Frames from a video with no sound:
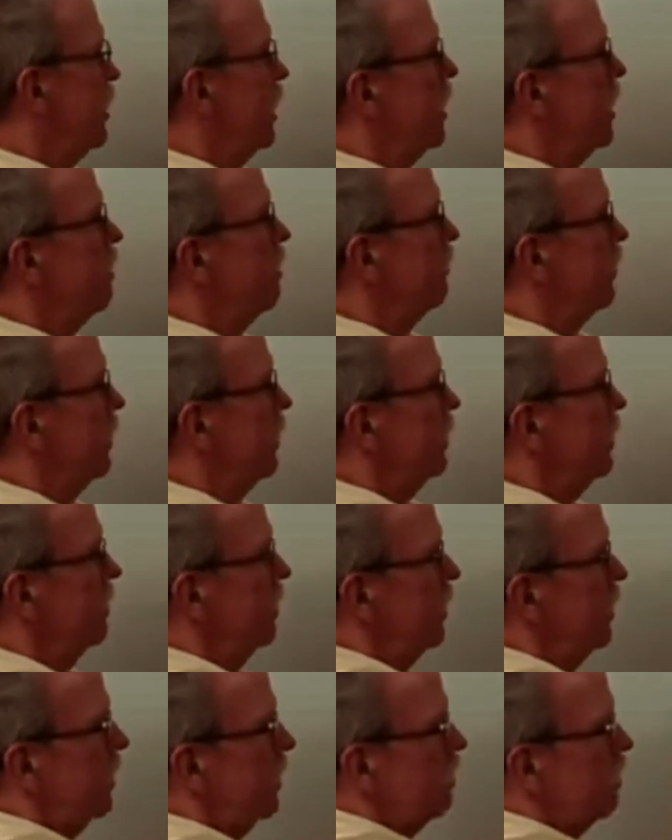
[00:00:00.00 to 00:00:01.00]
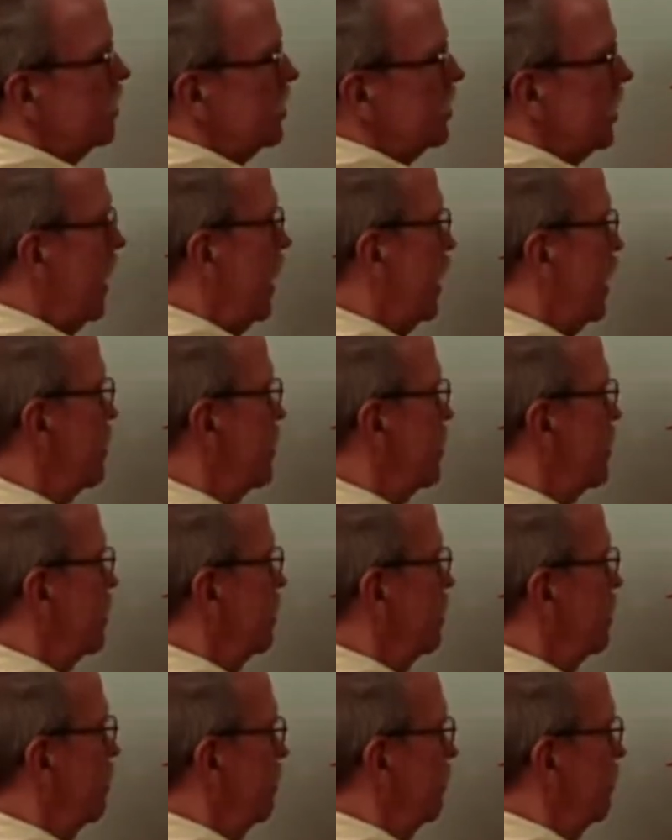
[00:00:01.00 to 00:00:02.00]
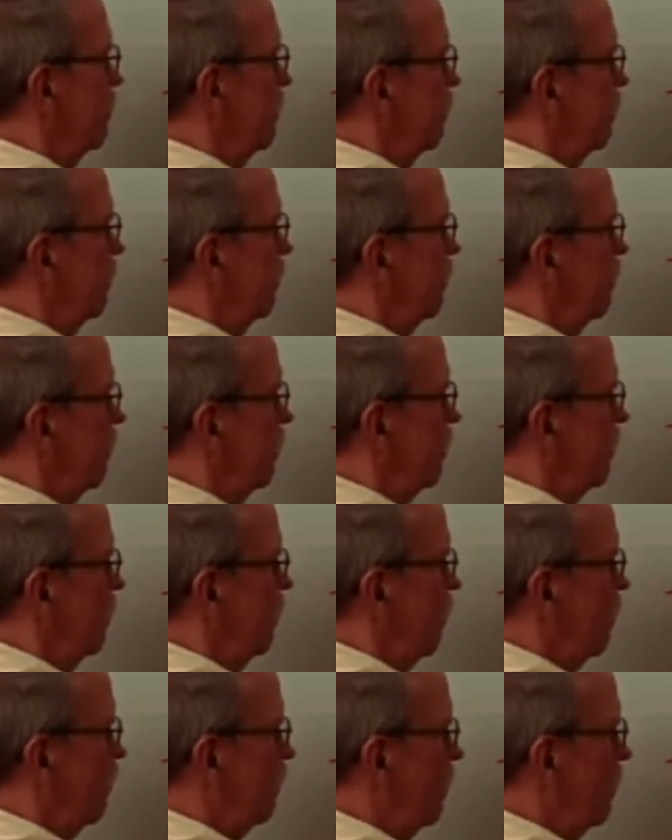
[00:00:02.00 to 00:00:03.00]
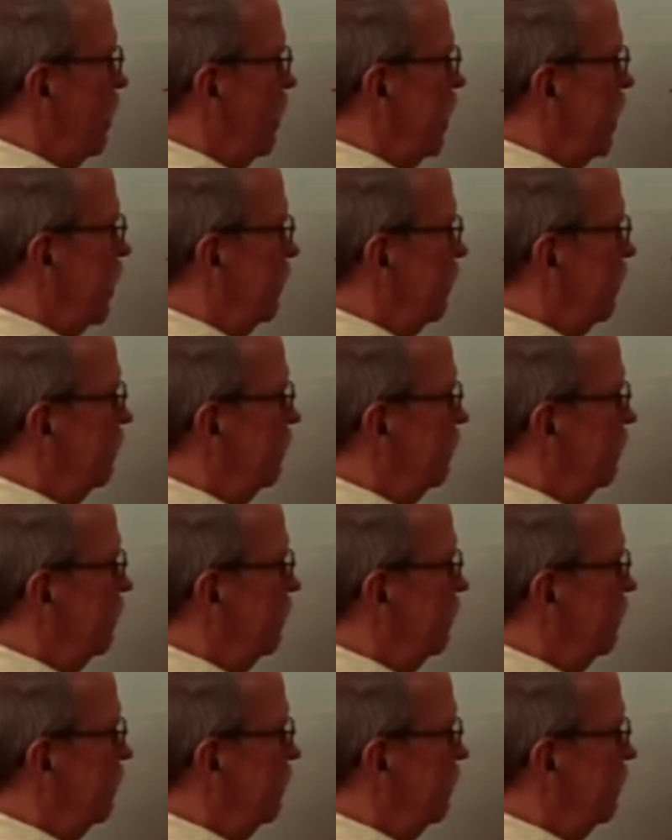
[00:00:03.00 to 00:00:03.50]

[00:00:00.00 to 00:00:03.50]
alpha equals x over 1.